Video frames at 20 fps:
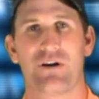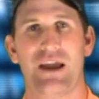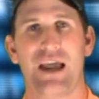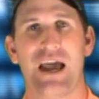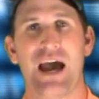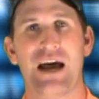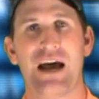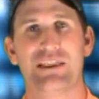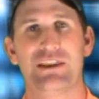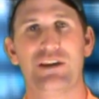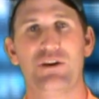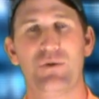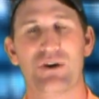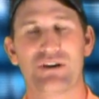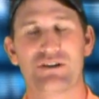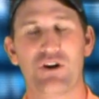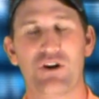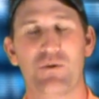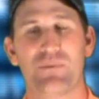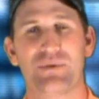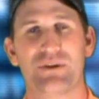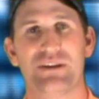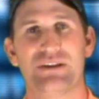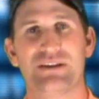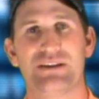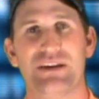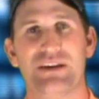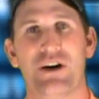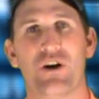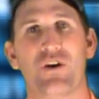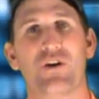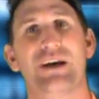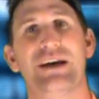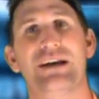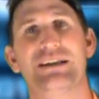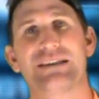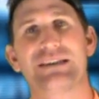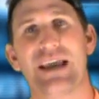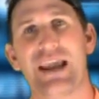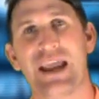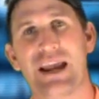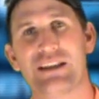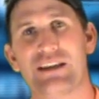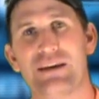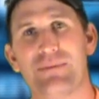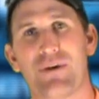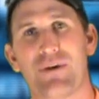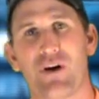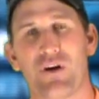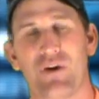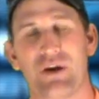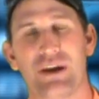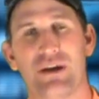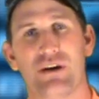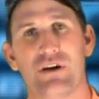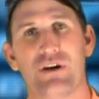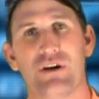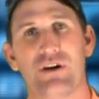at the US Open this year, it's Andy Murray.